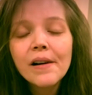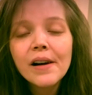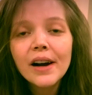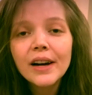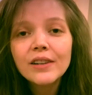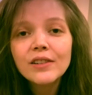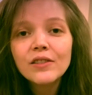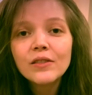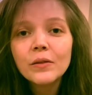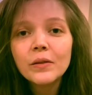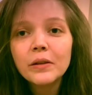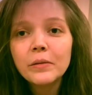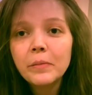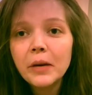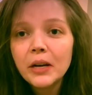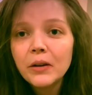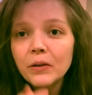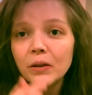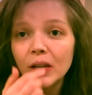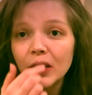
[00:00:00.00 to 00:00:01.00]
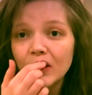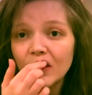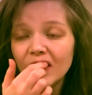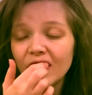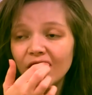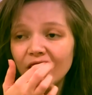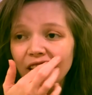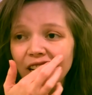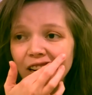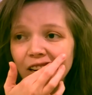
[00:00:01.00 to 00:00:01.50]
I just want to make a really
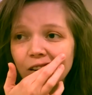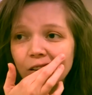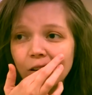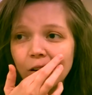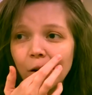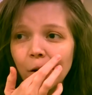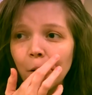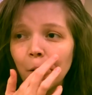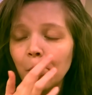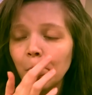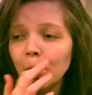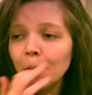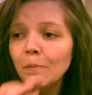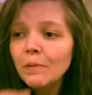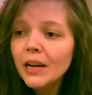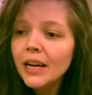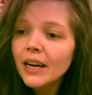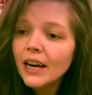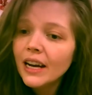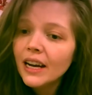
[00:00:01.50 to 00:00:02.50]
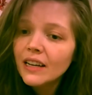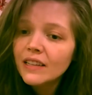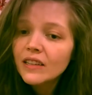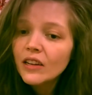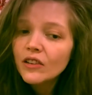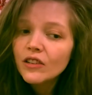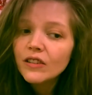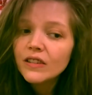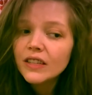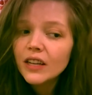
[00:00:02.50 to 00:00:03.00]
quick video and I guess
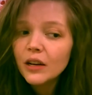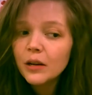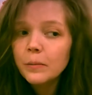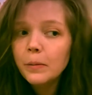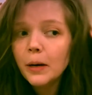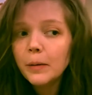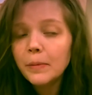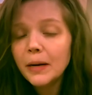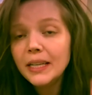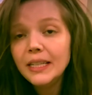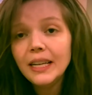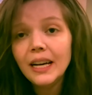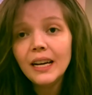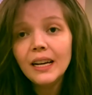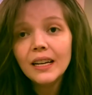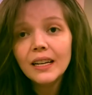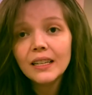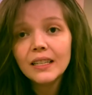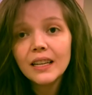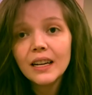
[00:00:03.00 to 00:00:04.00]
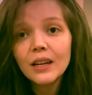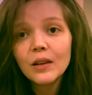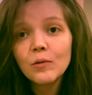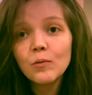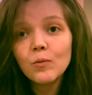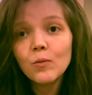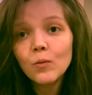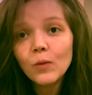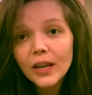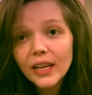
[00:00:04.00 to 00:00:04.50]
I'll just tell you about my day because I had a
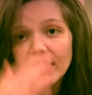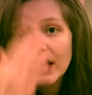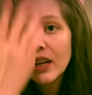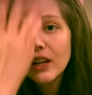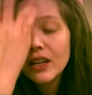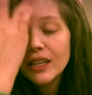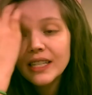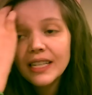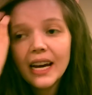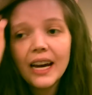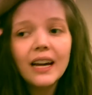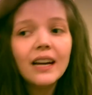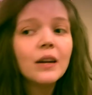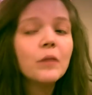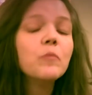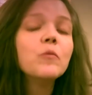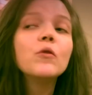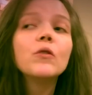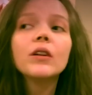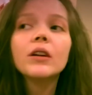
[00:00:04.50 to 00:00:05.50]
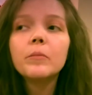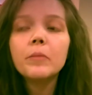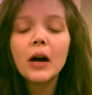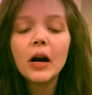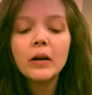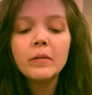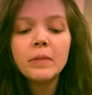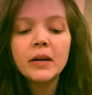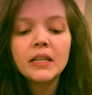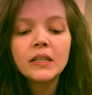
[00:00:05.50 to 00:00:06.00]
really good day and I'm really
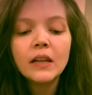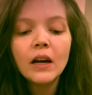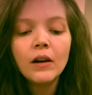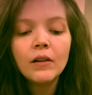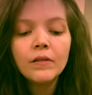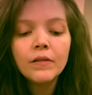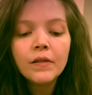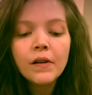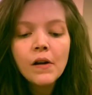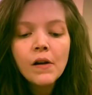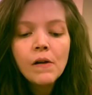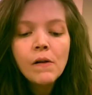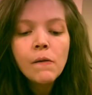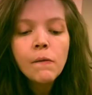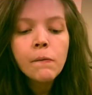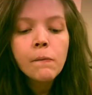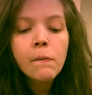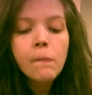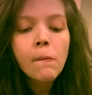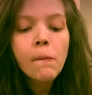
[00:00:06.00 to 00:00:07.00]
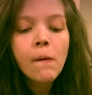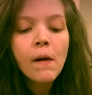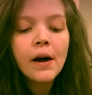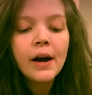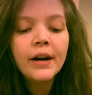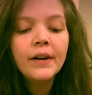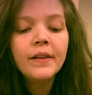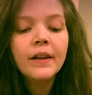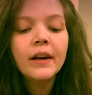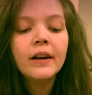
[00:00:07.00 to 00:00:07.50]
proud of myself.
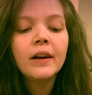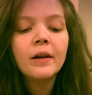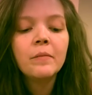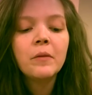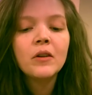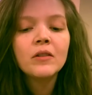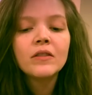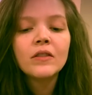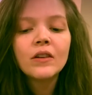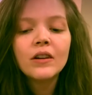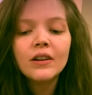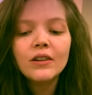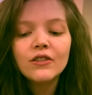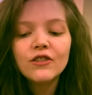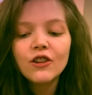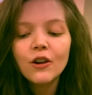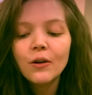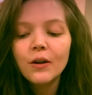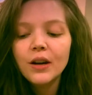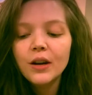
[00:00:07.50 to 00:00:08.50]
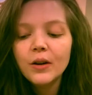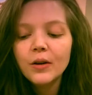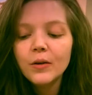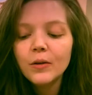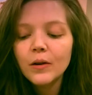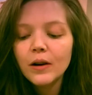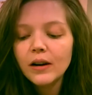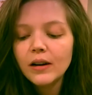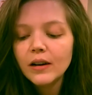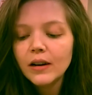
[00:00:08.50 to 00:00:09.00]
And then I'm also going to show
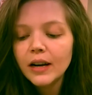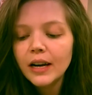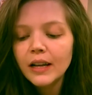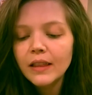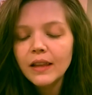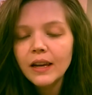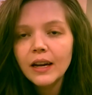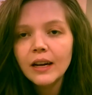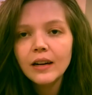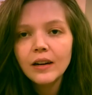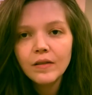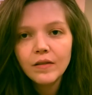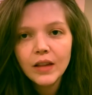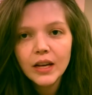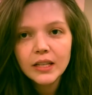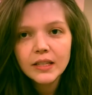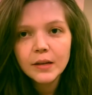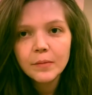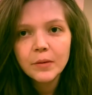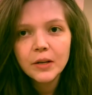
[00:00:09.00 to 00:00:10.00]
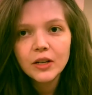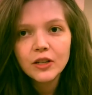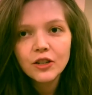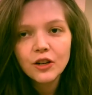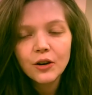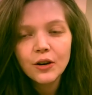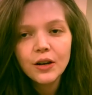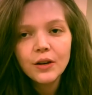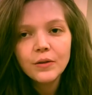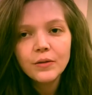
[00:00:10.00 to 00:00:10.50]
you at the end of this, I'm going to
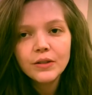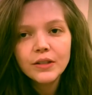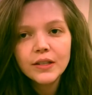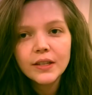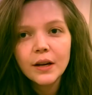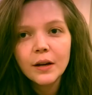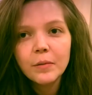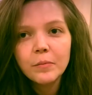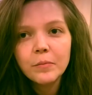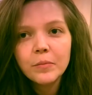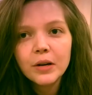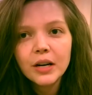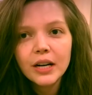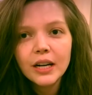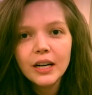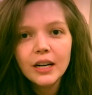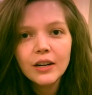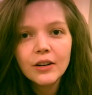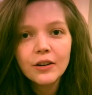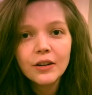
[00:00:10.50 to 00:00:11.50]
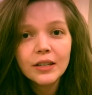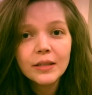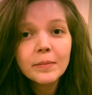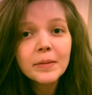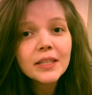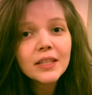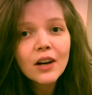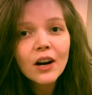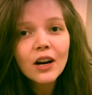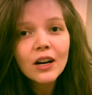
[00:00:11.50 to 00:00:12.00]
show you some pretty
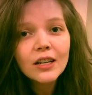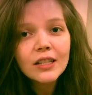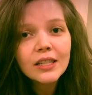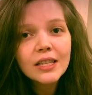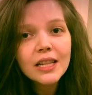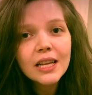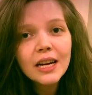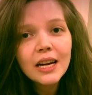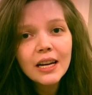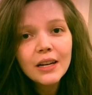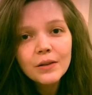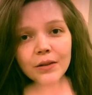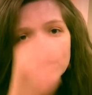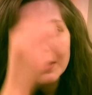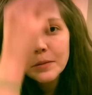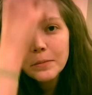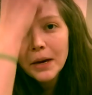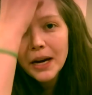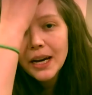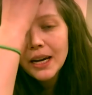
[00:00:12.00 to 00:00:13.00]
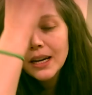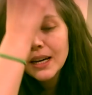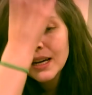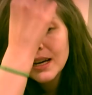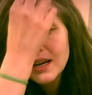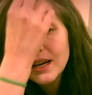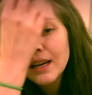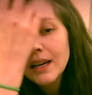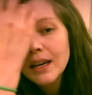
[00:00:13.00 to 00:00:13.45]
Christmas cards that I used to make.